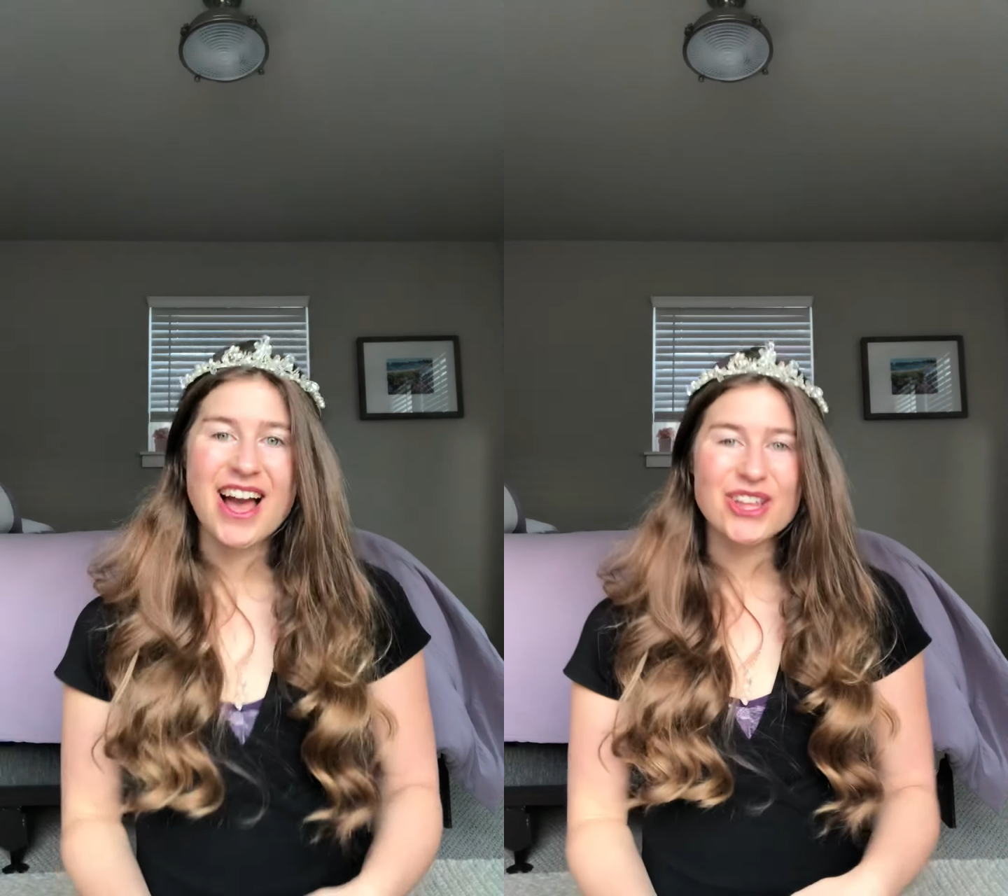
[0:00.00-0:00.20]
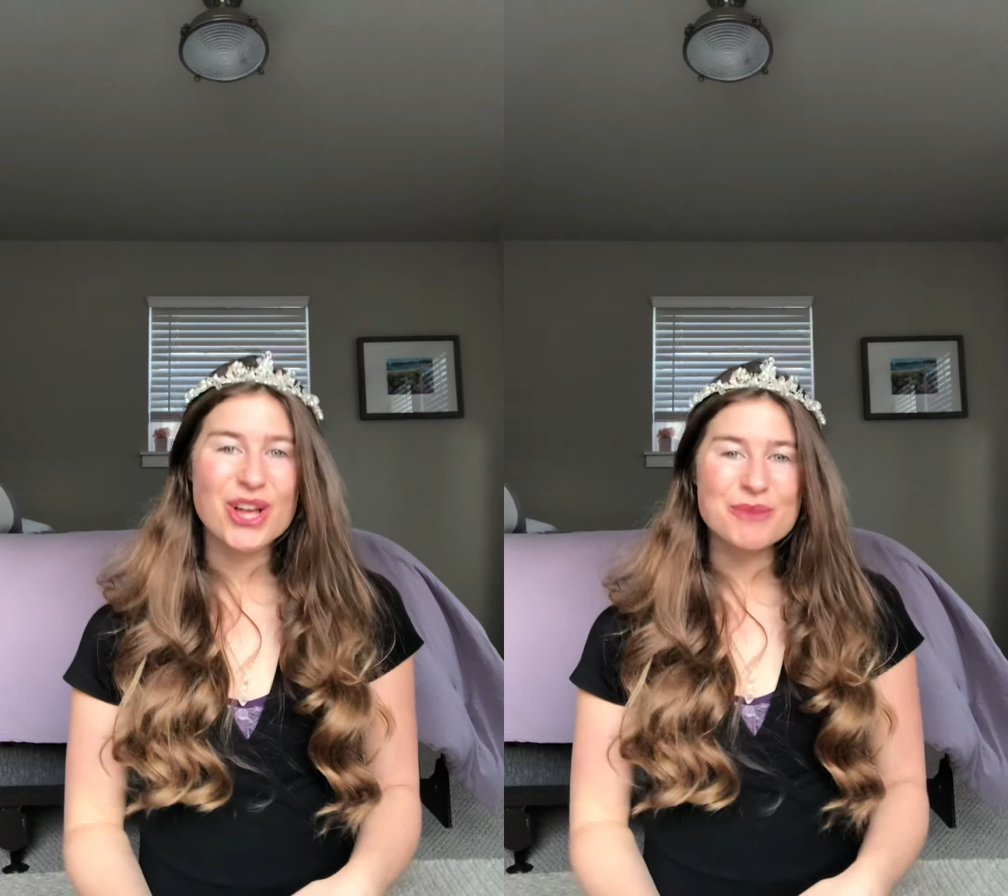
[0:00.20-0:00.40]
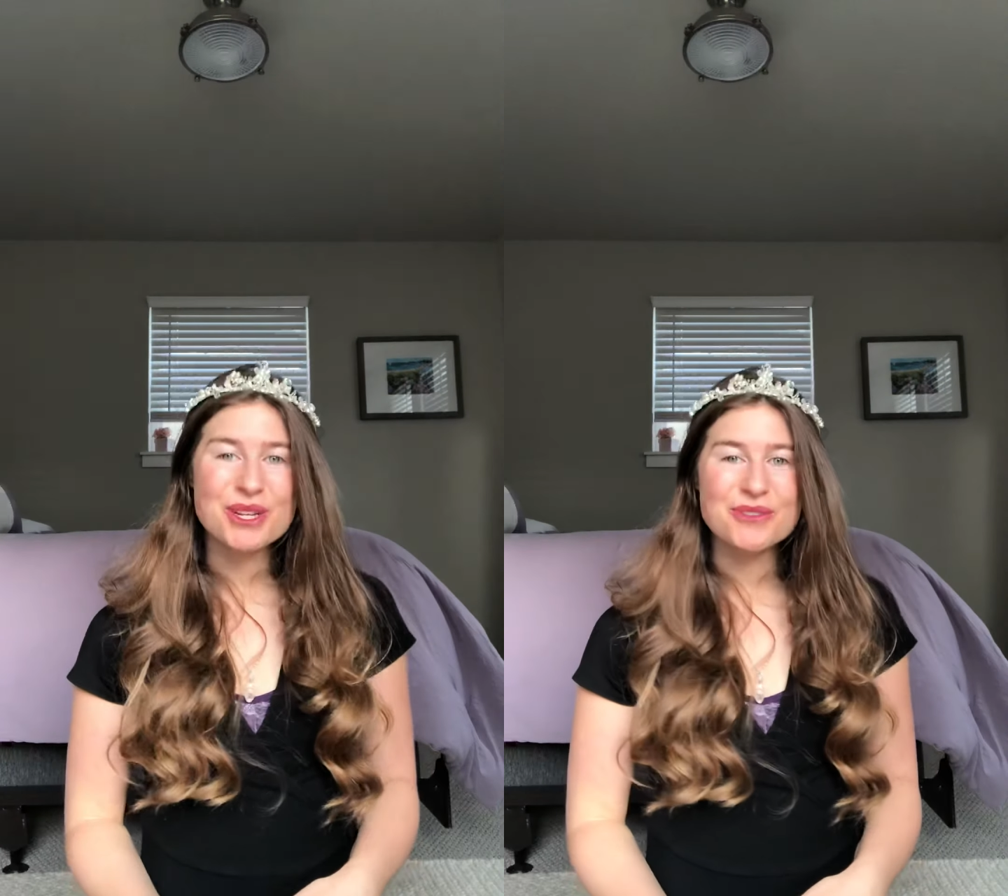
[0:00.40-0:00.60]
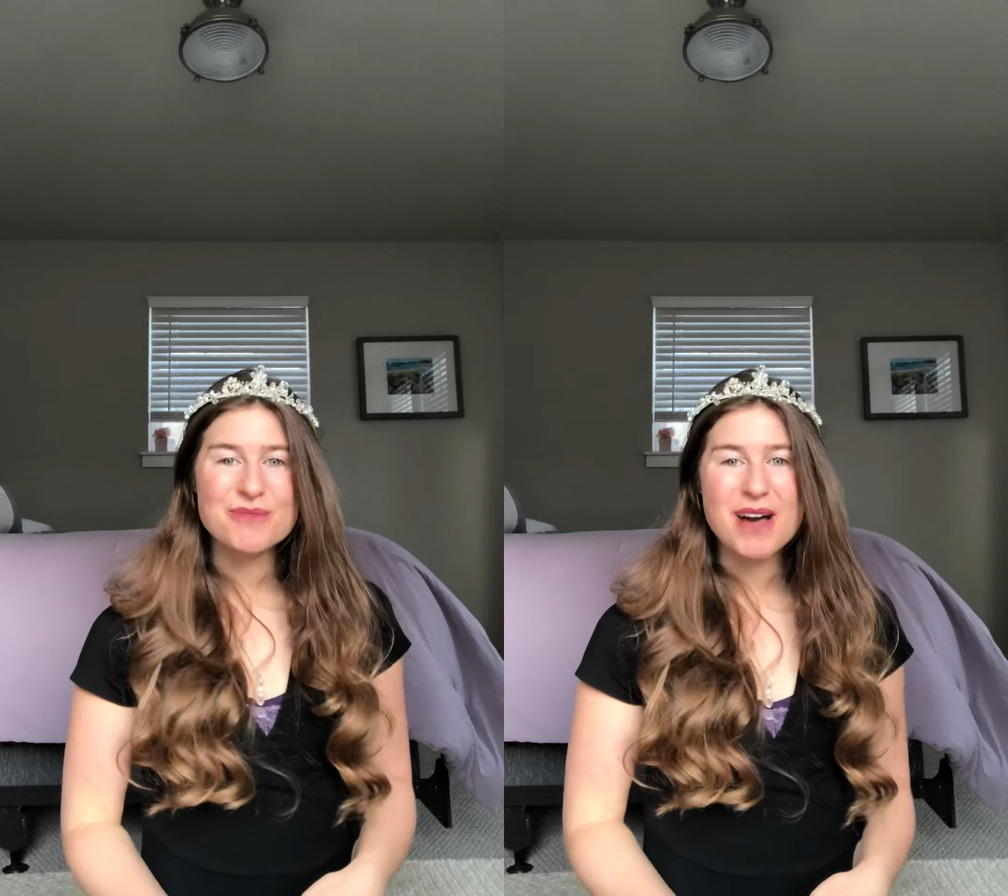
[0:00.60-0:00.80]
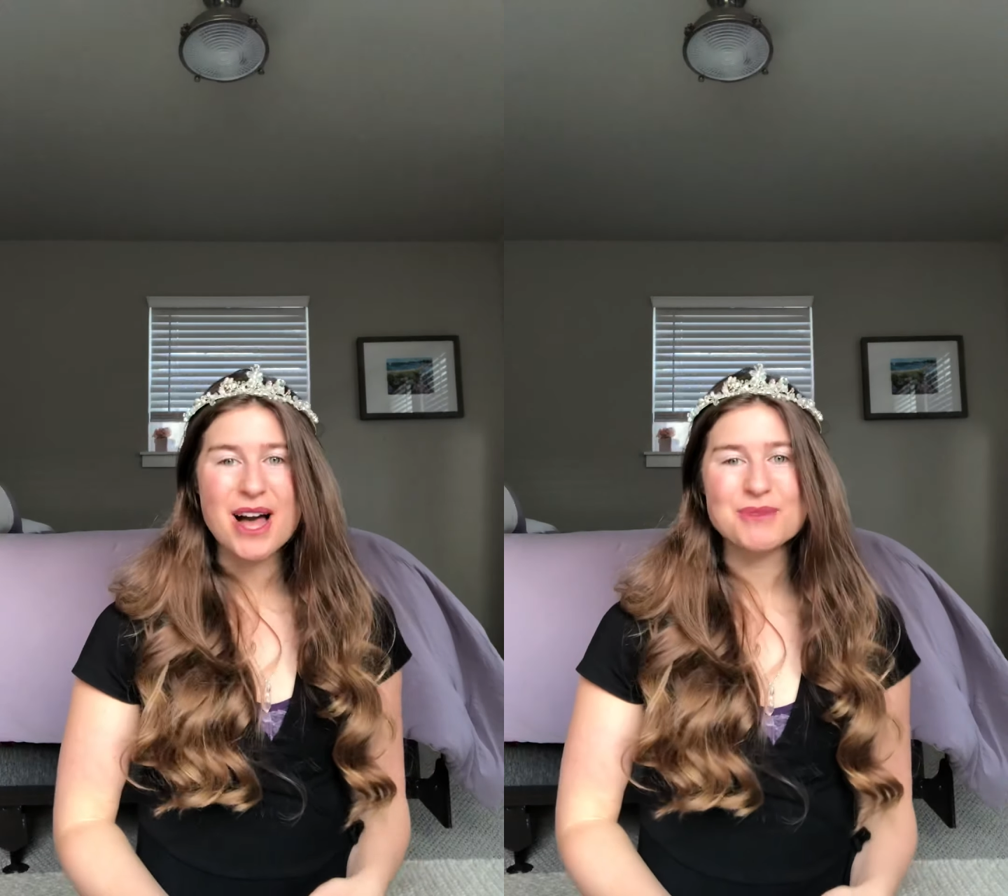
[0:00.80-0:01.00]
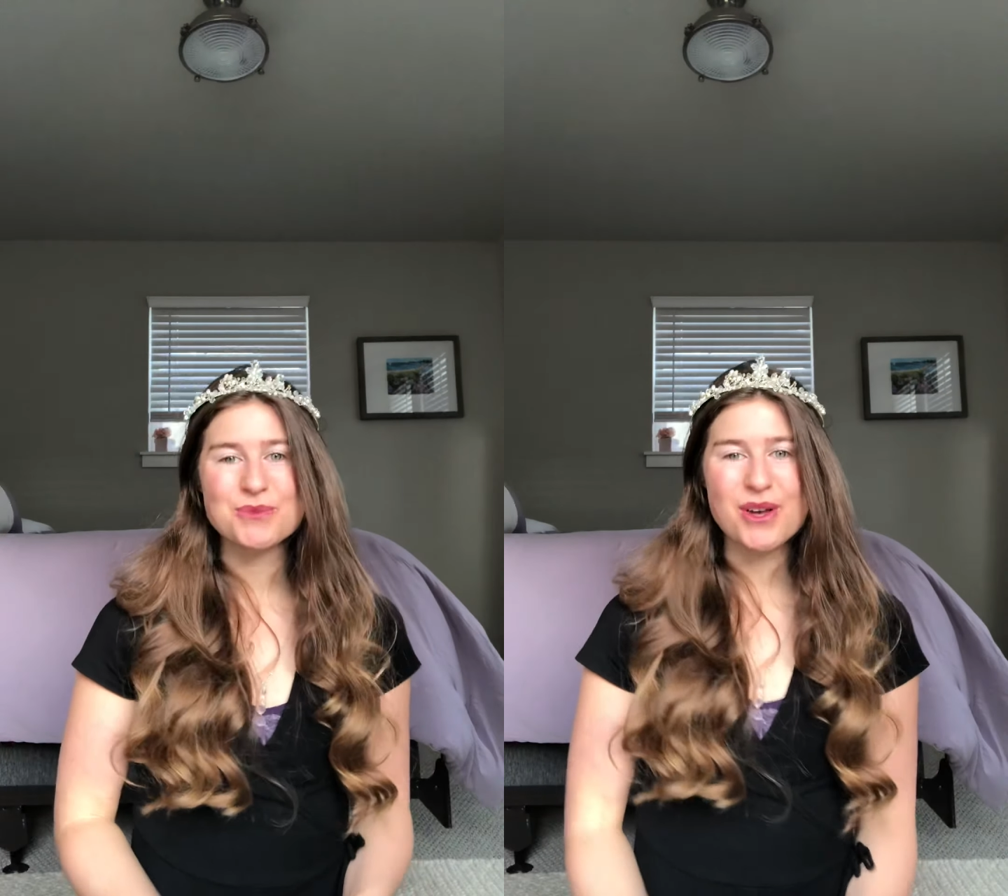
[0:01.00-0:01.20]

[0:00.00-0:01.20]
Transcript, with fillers: Hello, beautiful moms.